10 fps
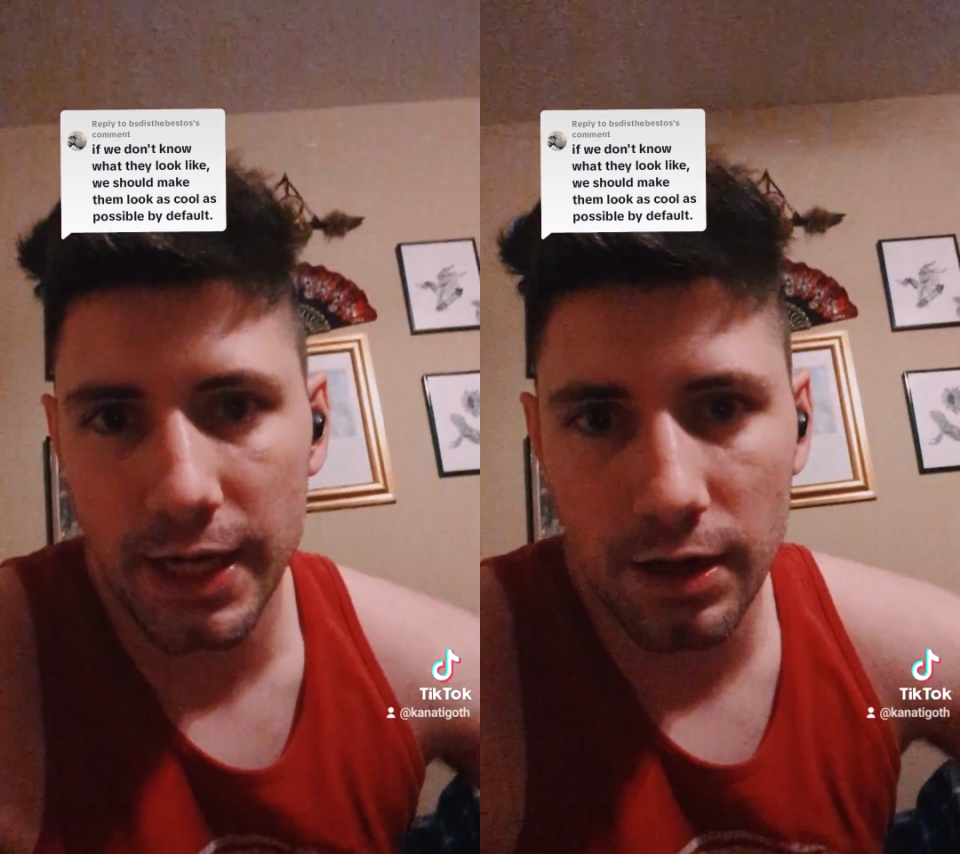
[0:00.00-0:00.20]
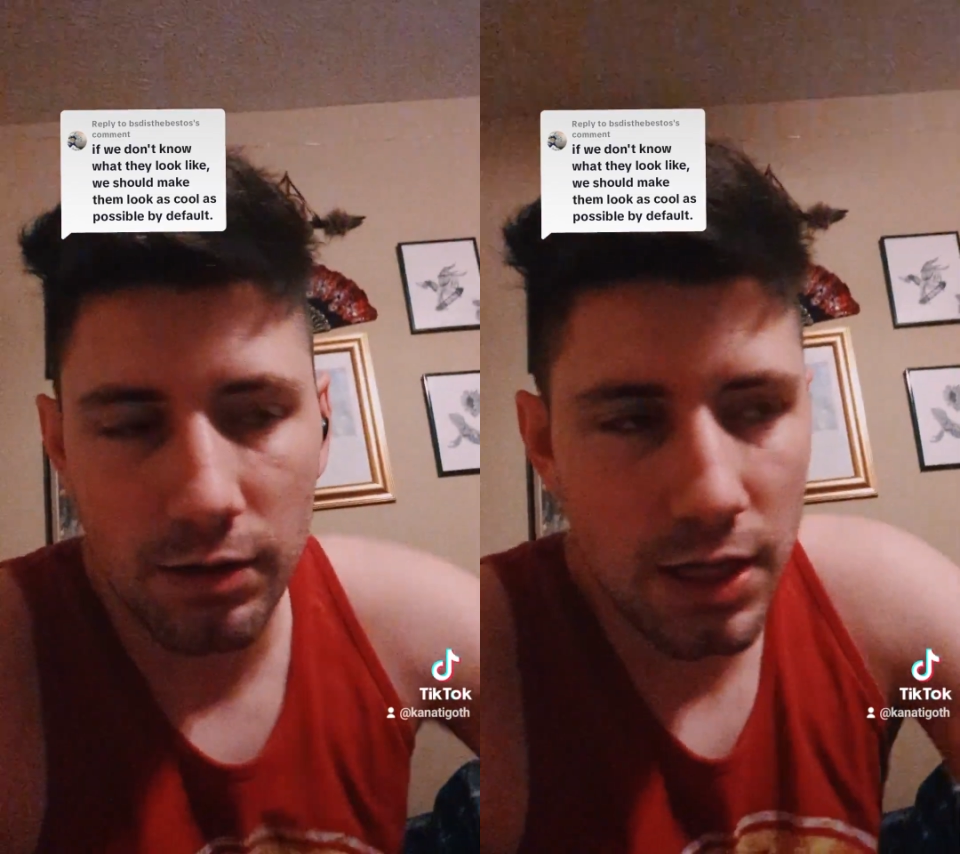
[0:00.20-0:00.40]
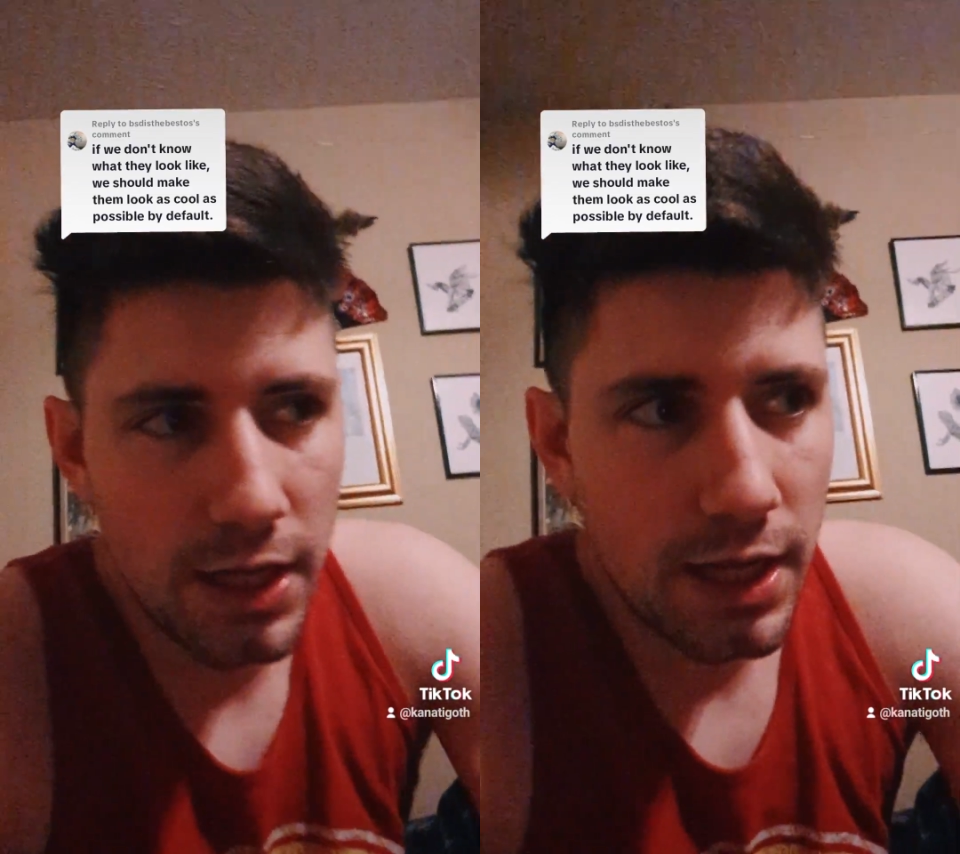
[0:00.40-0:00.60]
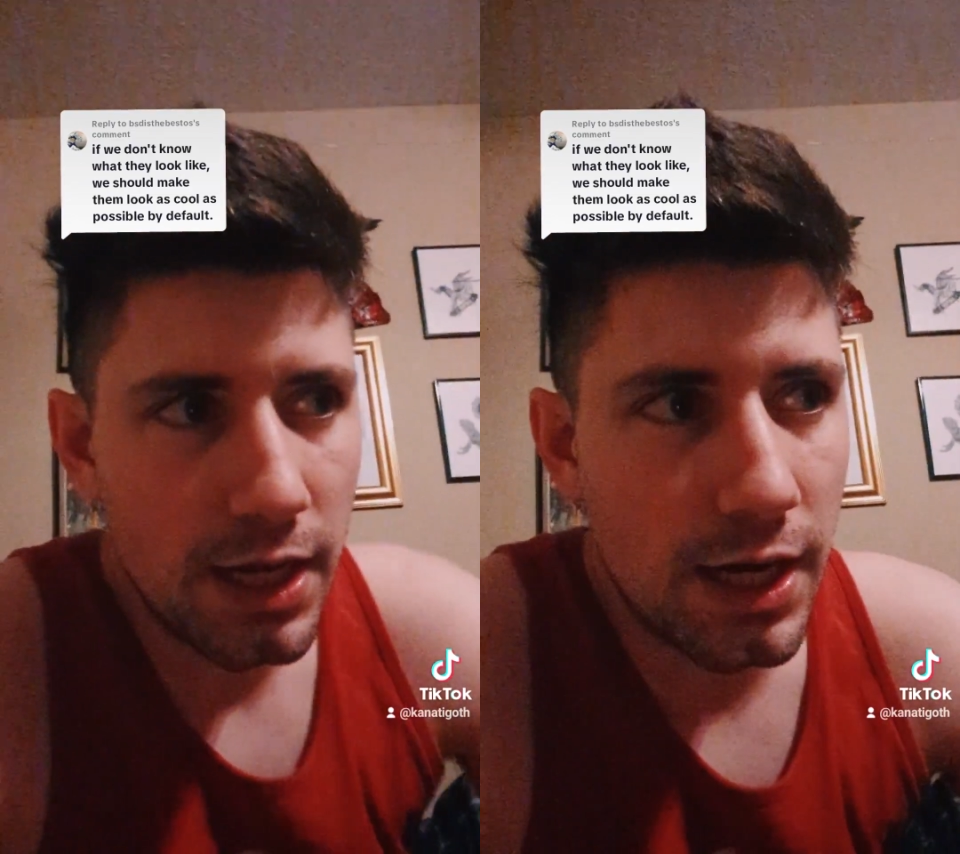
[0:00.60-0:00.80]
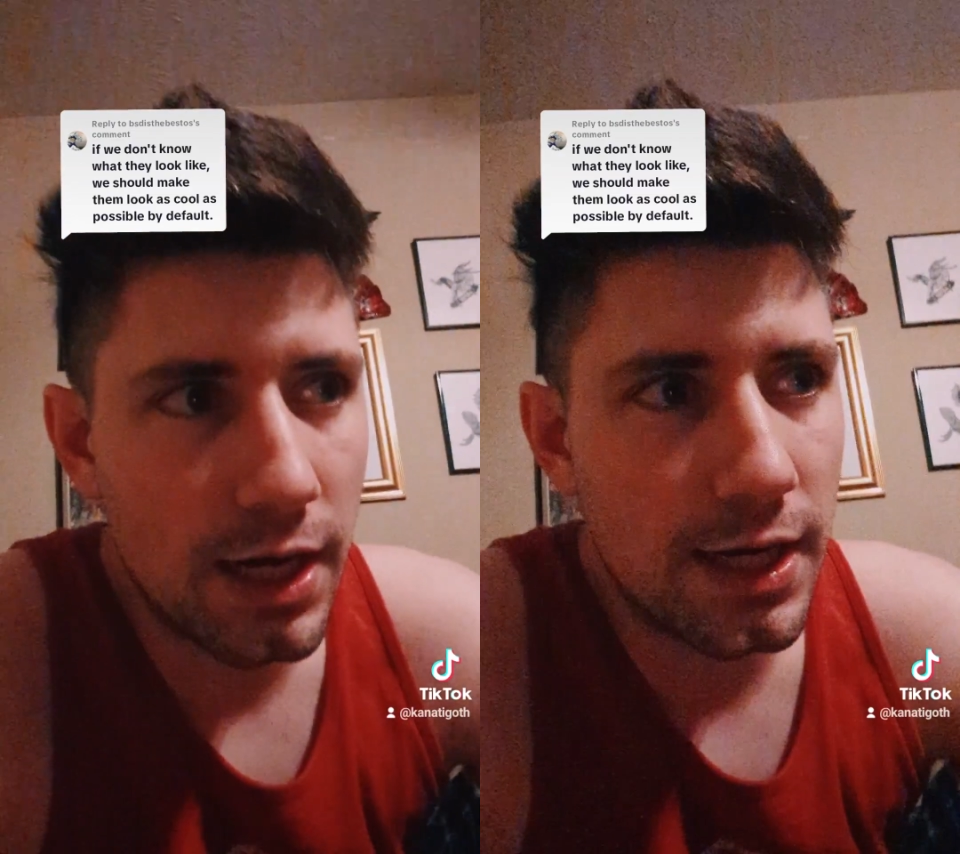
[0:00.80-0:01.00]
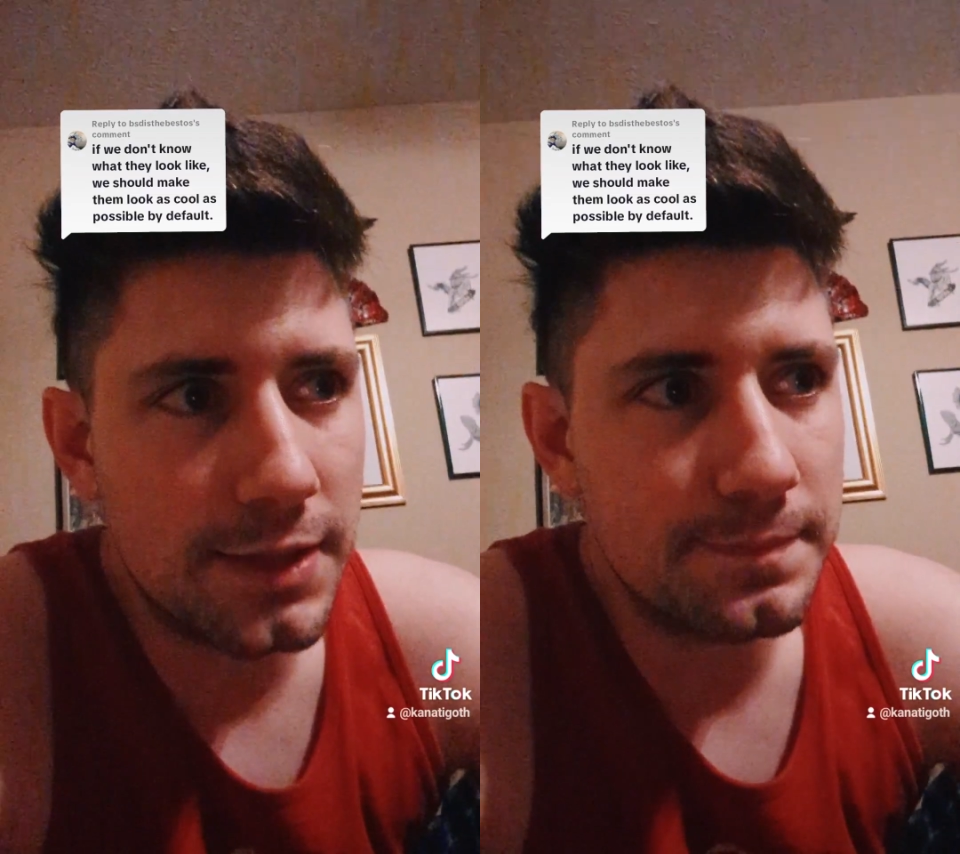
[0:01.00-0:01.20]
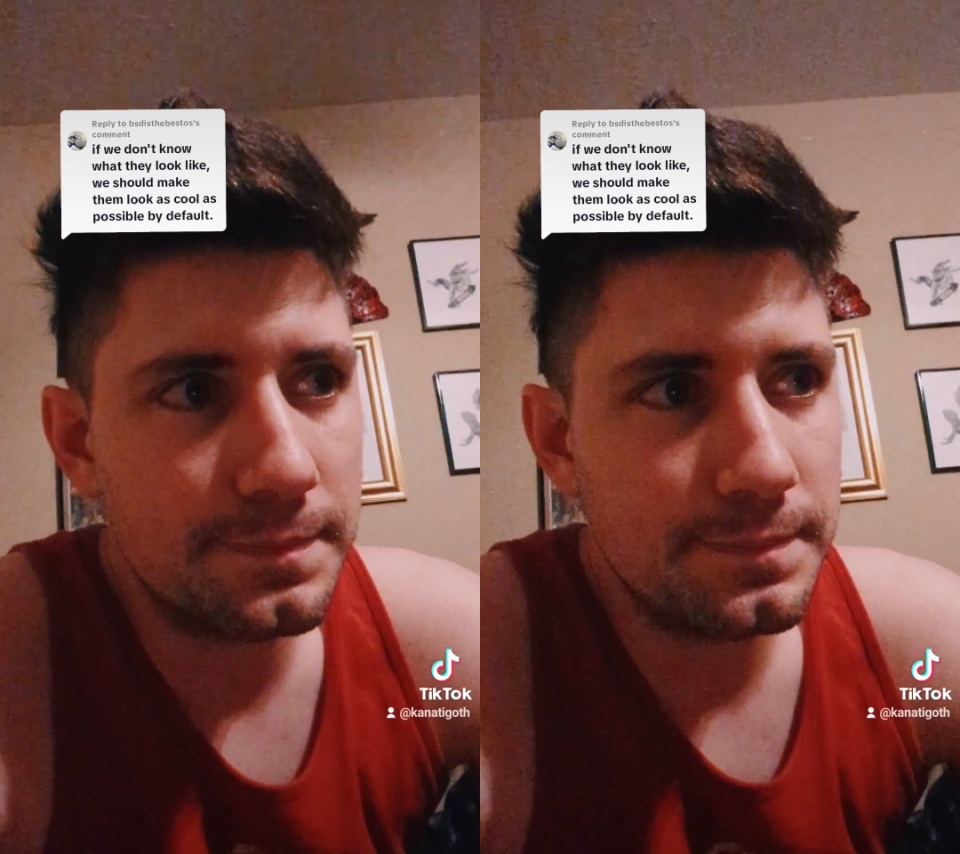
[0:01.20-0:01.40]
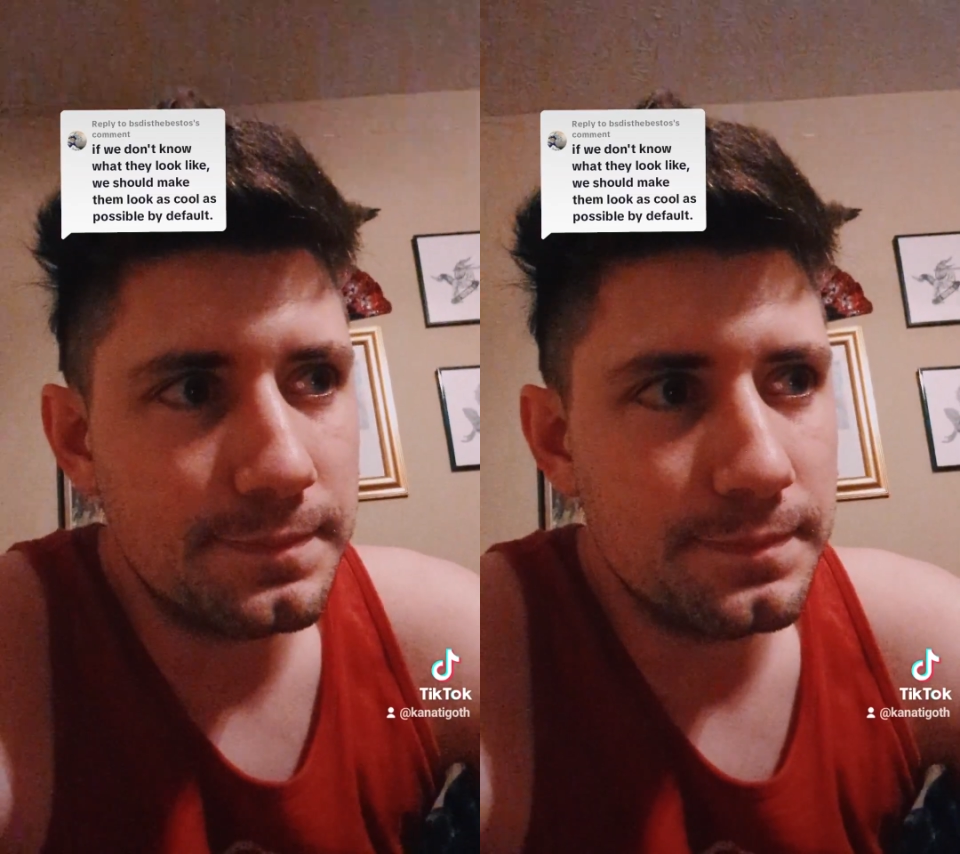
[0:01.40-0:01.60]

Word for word: now. Um,